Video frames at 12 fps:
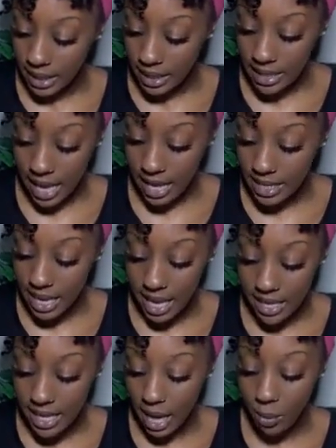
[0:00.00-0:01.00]
not
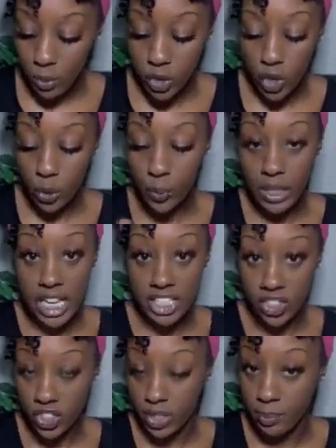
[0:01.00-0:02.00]
not mama, not with your
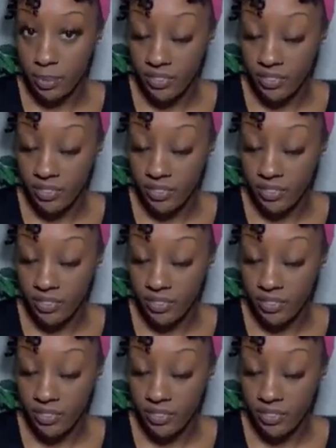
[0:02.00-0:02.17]
relationship mama,